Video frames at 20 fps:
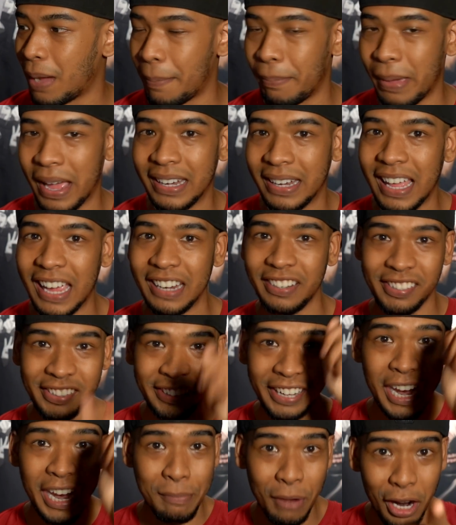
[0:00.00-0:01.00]
by Bandai.
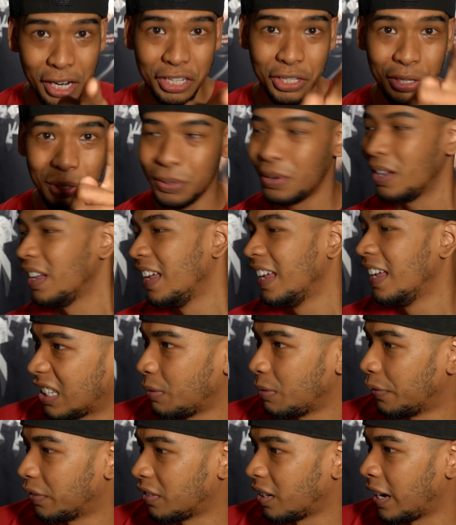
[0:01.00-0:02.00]
Shame on you. Yeah,
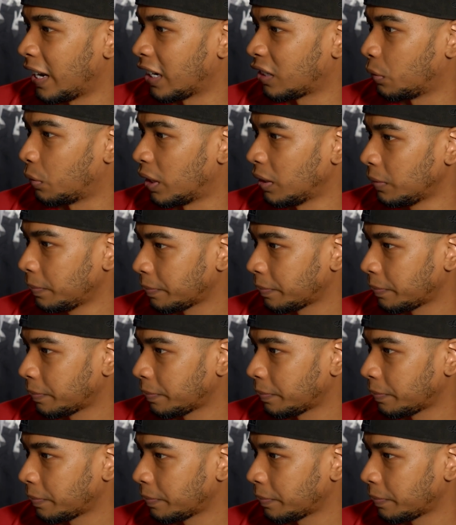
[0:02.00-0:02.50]
let's move on to the next